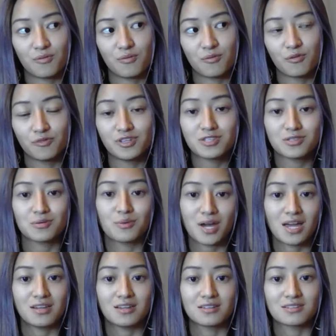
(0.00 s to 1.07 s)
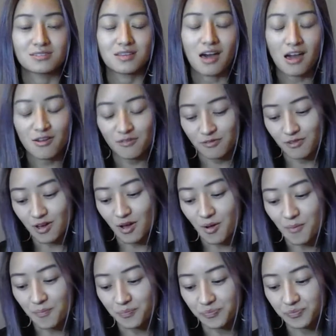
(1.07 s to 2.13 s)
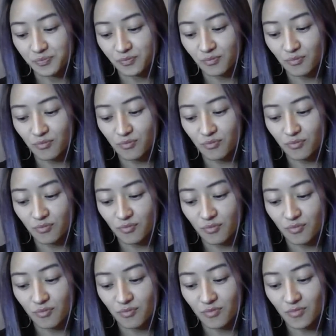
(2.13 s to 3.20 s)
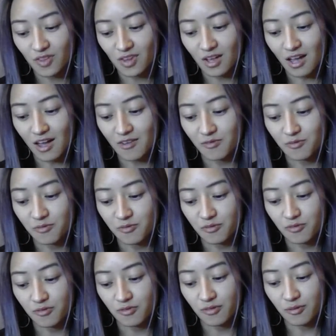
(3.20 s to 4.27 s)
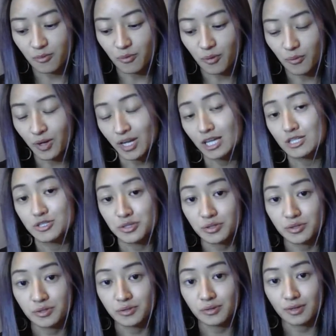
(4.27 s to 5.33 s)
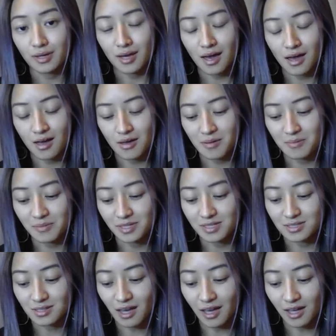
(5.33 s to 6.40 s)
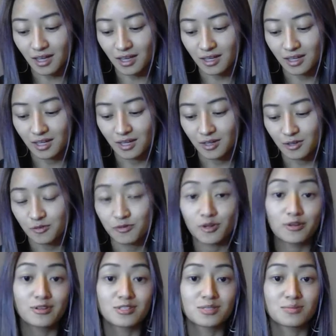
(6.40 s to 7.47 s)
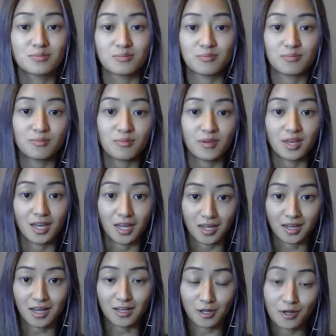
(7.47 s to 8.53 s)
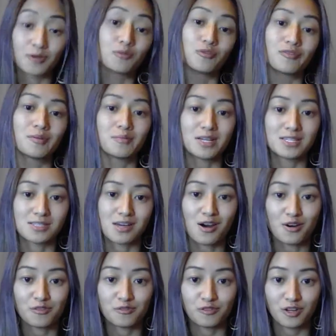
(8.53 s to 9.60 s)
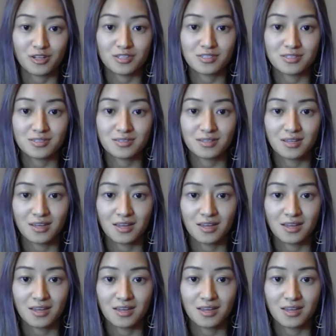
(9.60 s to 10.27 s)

with this awareness, I've um I've what what I do um is I focus I go within myself first.